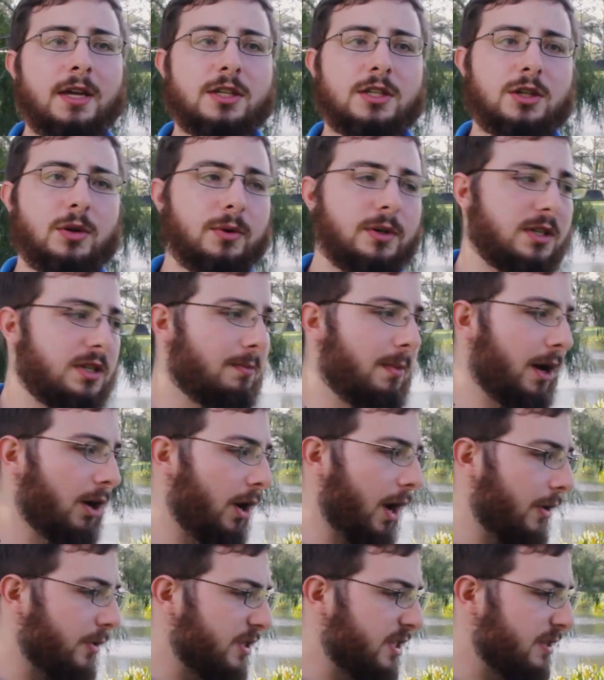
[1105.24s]
So it doesn't matter
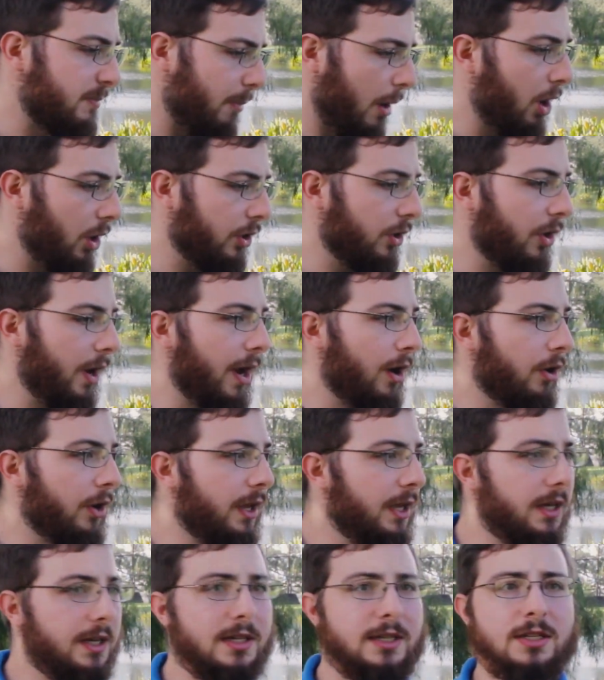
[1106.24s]
how small your
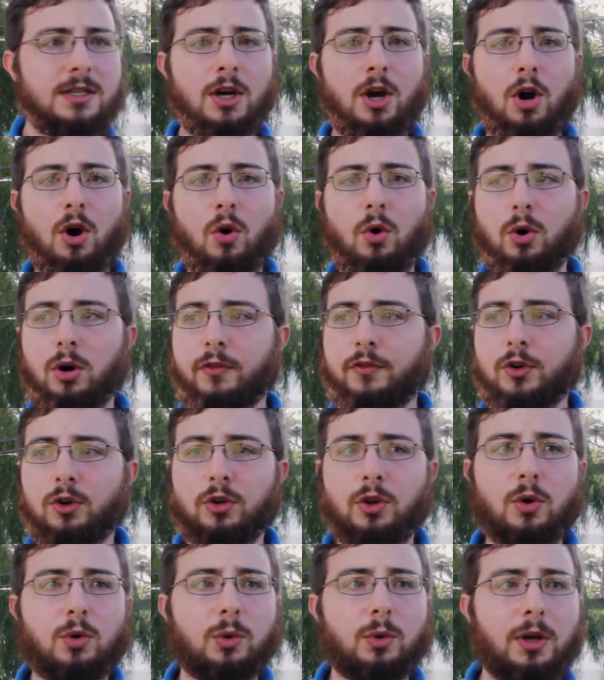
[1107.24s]
area is, or if you're
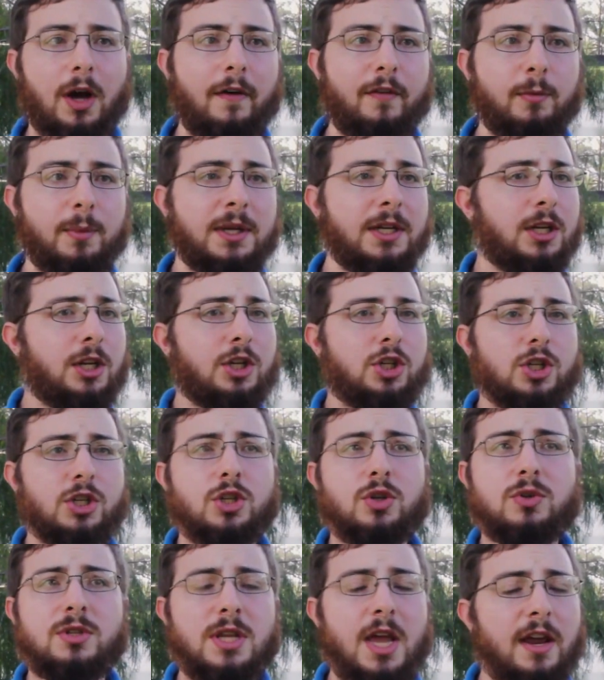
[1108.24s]
a local government,
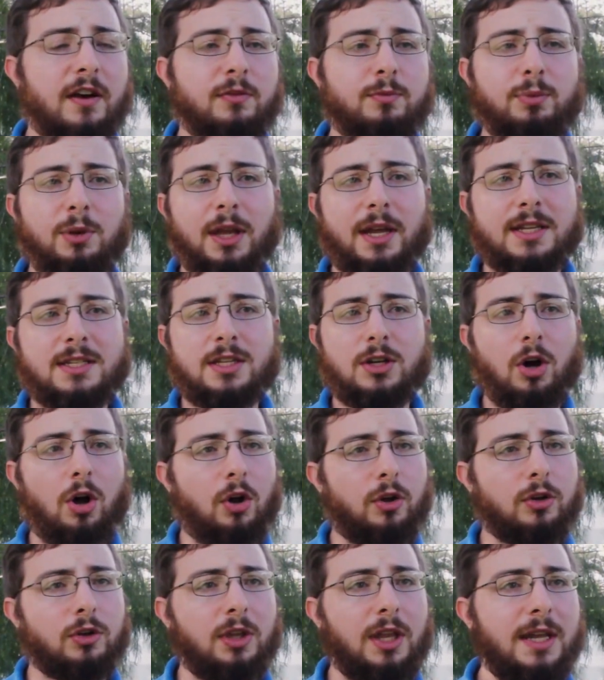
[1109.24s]
just use native plants in
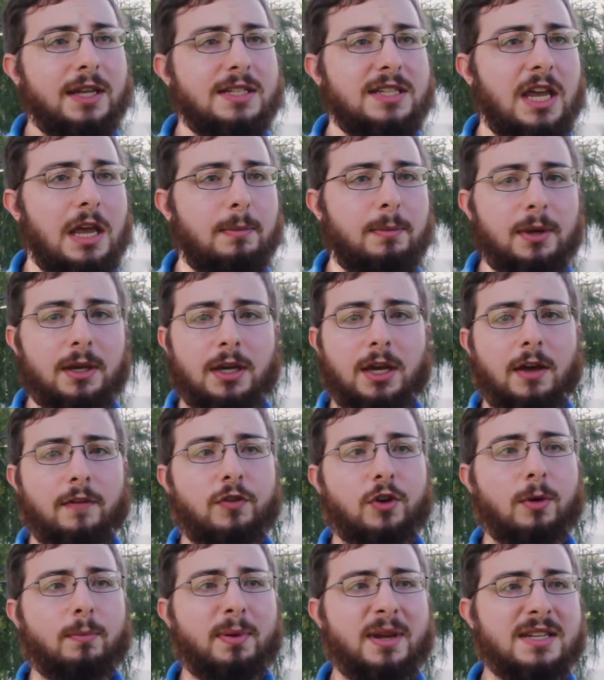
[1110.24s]
all your landscaping.
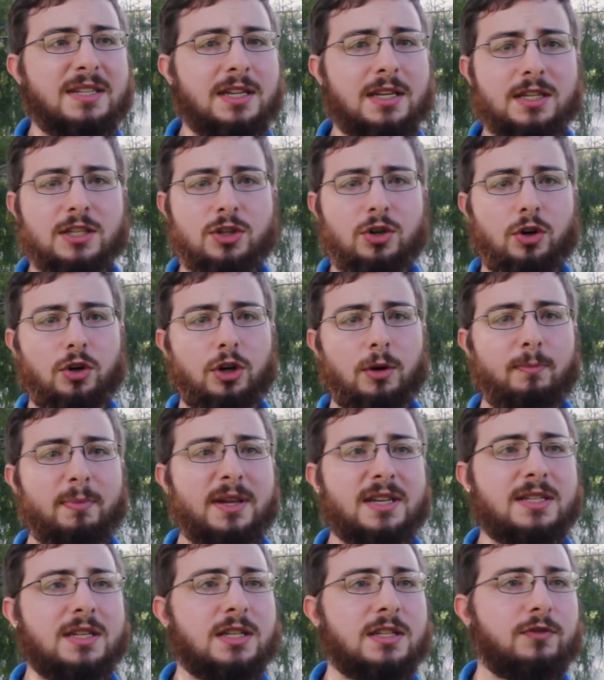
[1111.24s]
If you're a business, turn your
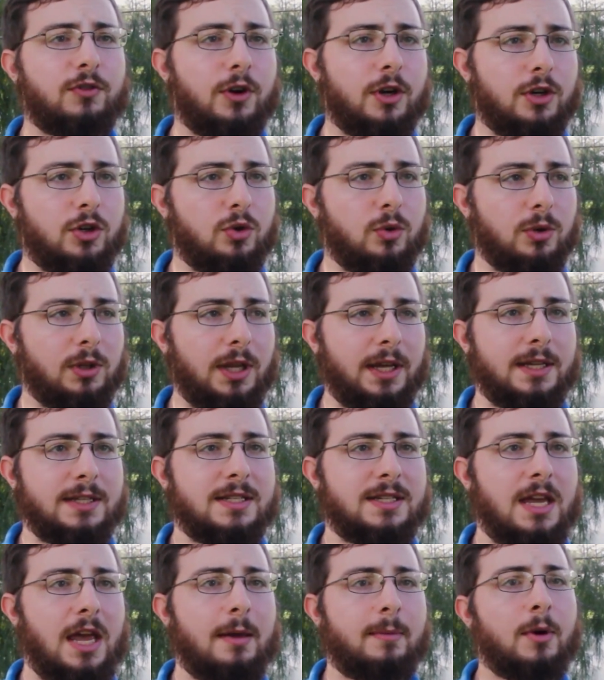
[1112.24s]
business front into a
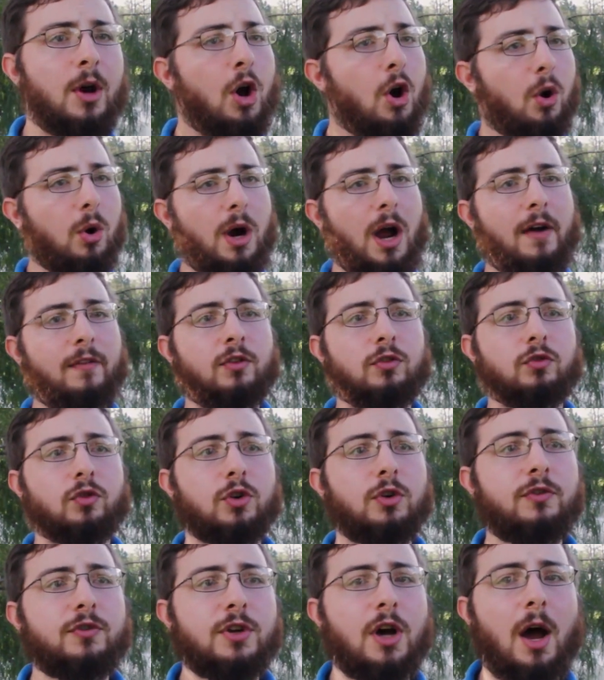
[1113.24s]
landscape, or have a
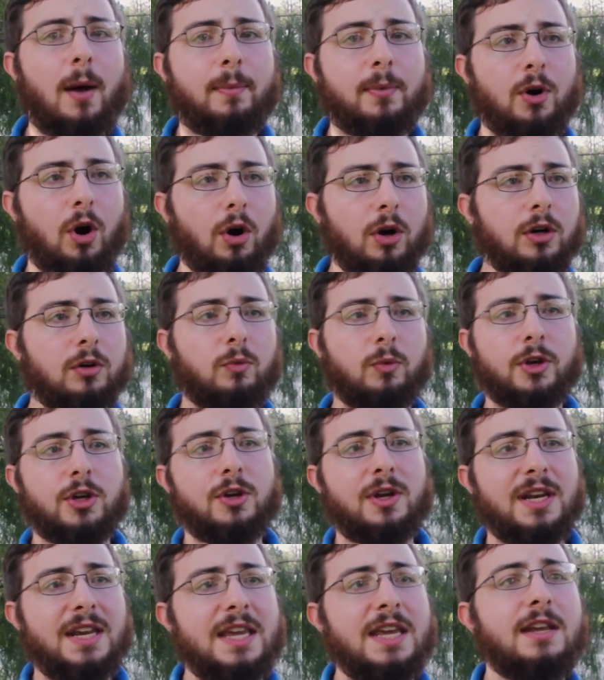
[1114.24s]
rooftop garden where
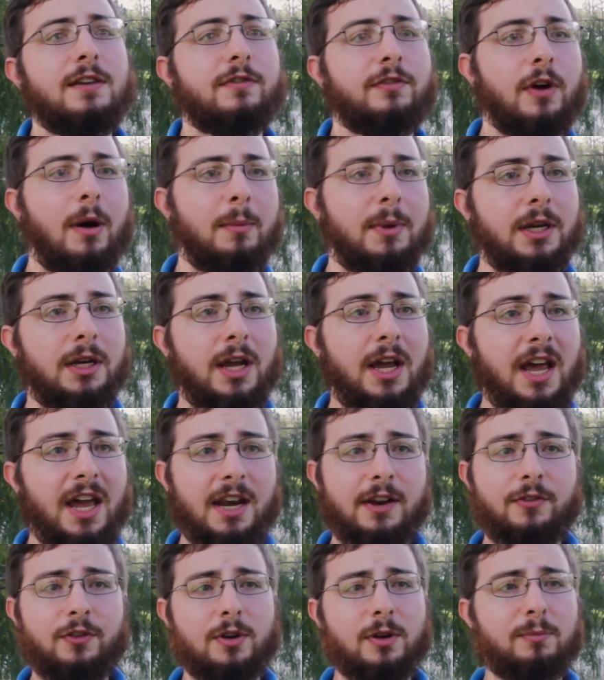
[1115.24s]
you can eat from it.
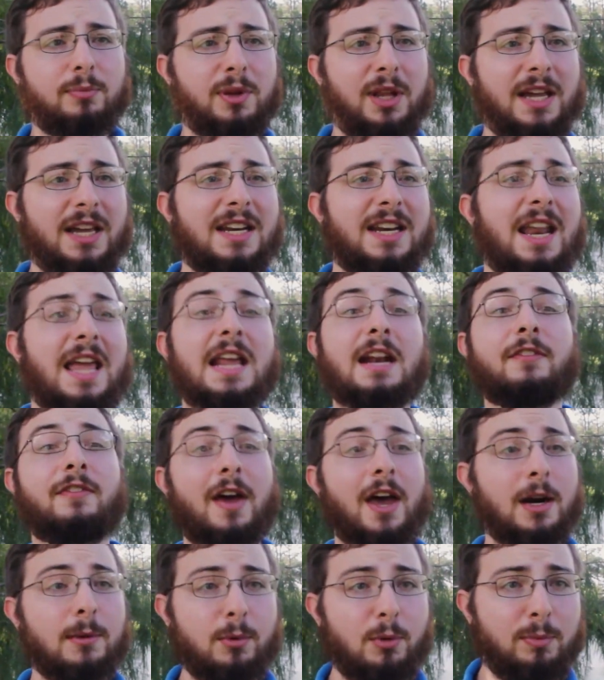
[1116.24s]
And if you can plant native
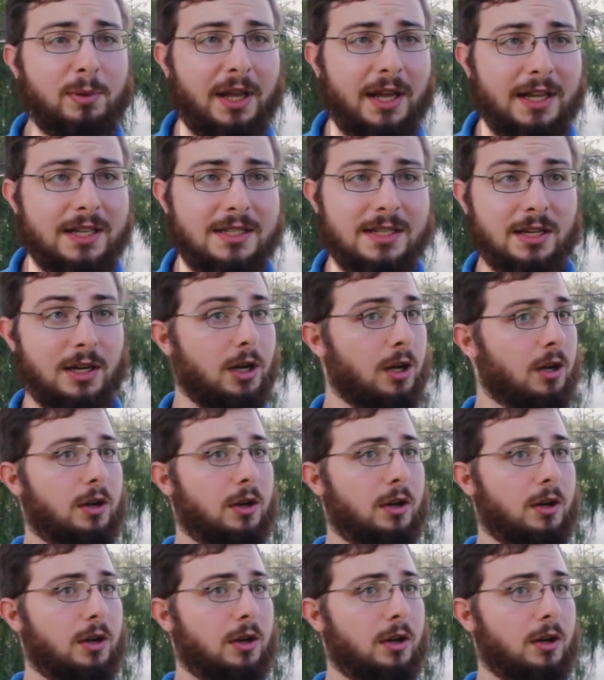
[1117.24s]
edible plants,